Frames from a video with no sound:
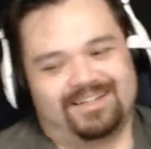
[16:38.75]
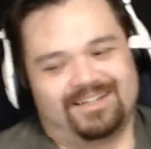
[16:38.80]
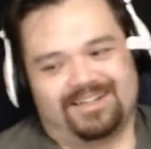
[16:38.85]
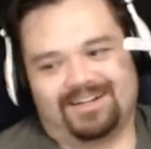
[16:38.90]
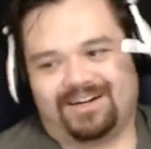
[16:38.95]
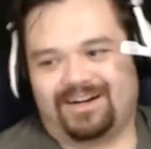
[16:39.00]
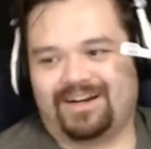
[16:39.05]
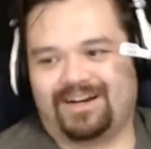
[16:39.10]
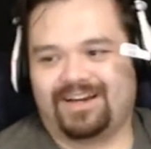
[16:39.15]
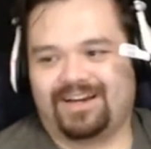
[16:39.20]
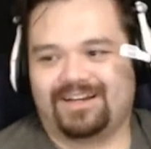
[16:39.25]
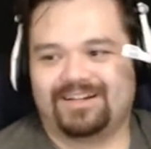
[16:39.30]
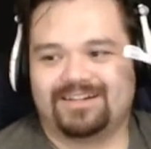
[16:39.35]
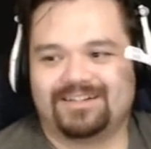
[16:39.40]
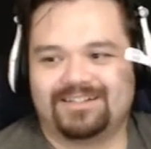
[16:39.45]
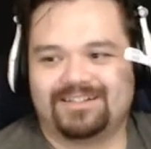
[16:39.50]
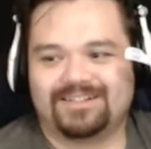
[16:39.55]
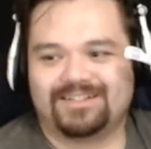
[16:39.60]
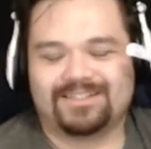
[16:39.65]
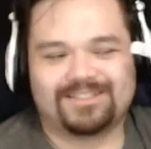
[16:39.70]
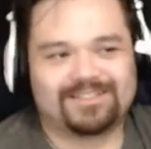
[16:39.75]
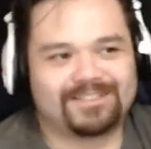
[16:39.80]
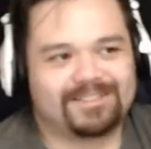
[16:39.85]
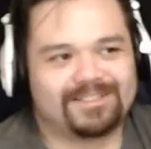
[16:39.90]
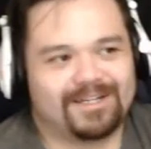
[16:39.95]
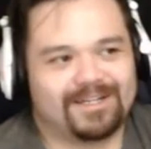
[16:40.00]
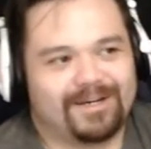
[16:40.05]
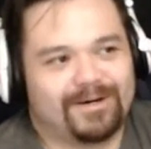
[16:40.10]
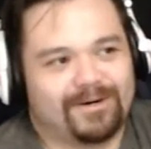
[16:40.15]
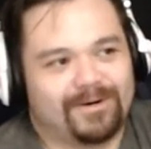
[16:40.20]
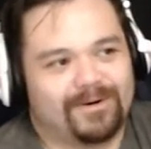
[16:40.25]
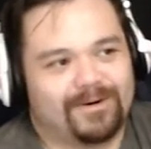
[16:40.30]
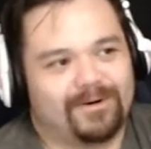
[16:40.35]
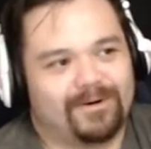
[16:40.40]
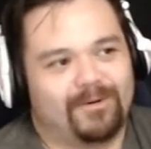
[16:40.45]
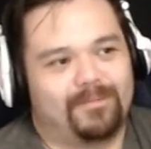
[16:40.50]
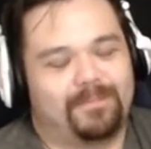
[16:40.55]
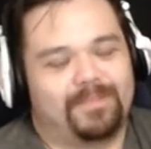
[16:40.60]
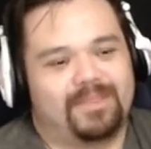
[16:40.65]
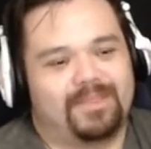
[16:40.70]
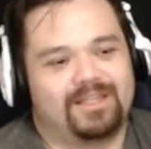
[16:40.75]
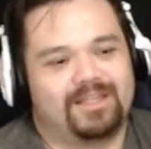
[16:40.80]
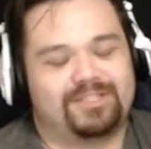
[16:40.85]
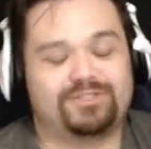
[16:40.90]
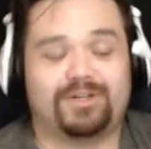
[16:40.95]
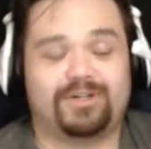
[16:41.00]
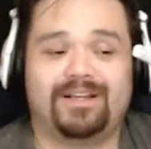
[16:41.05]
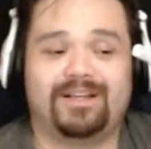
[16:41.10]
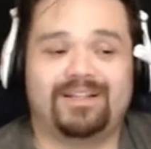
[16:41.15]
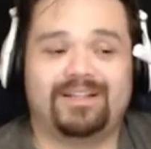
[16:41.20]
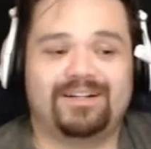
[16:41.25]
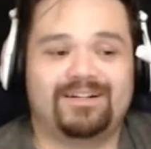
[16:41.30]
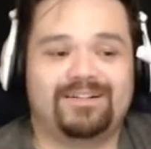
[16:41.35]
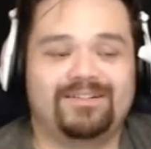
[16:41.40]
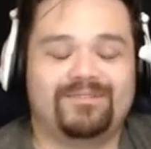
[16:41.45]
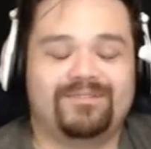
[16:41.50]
All right, so the trailer